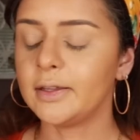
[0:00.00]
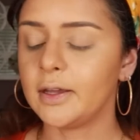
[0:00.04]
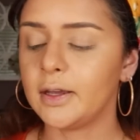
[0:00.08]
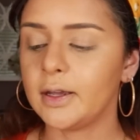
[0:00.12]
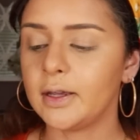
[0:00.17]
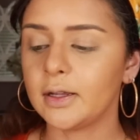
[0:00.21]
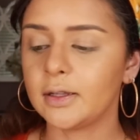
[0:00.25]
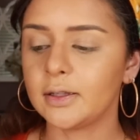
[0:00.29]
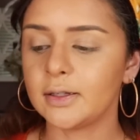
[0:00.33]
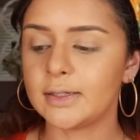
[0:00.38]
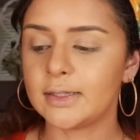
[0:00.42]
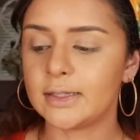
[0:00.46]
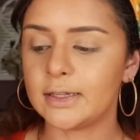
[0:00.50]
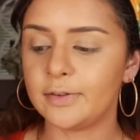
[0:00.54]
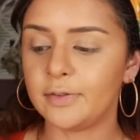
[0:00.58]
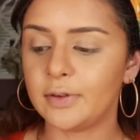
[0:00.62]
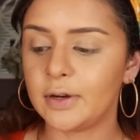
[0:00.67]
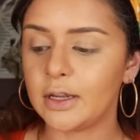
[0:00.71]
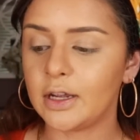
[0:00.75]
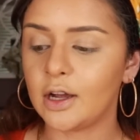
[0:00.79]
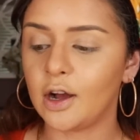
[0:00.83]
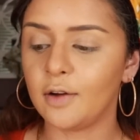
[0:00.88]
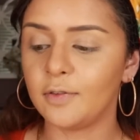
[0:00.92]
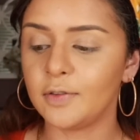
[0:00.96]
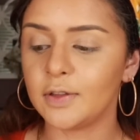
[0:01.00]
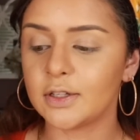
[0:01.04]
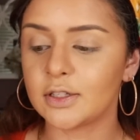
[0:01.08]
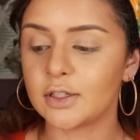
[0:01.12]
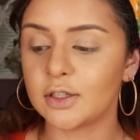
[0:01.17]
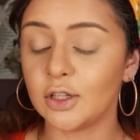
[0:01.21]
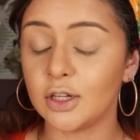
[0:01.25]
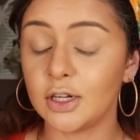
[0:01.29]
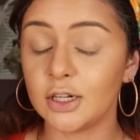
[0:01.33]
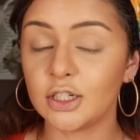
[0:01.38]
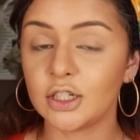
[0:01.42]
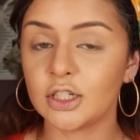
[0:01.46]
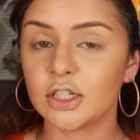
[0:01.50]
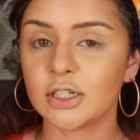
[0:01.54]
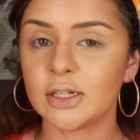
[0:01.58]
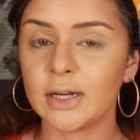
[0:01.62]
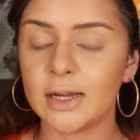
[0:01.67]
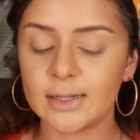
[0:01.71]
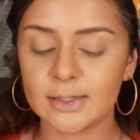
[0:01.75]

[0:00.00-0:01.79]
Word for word: The inclusivity of this launch